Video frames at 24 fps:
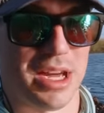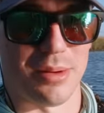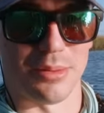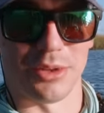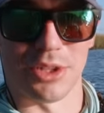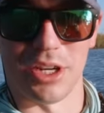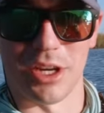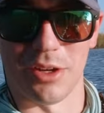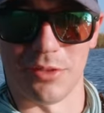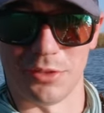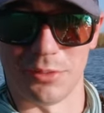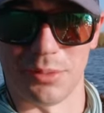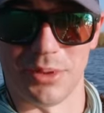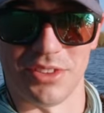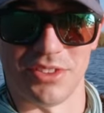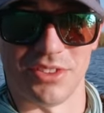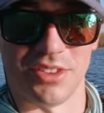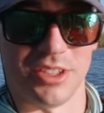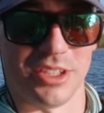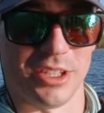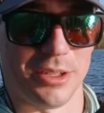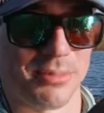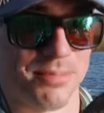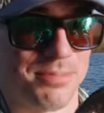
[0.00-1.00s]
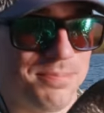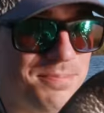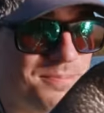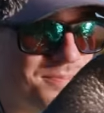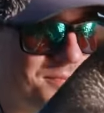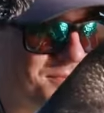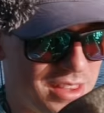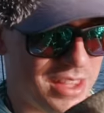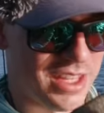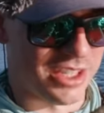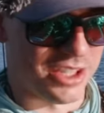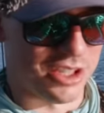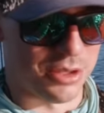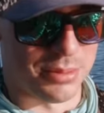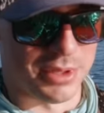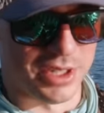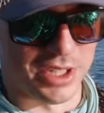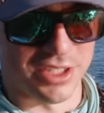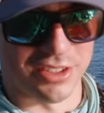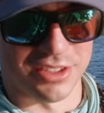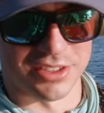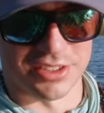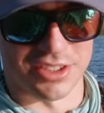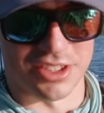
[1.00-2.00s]
bobber helped me see them. Thank you,
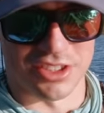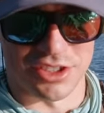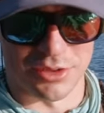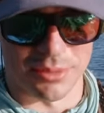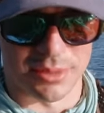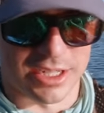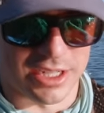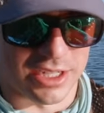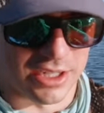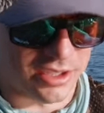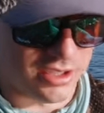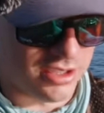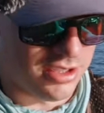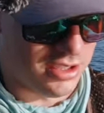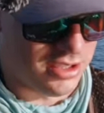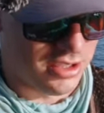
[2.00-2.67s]
buddy. Let's get you back.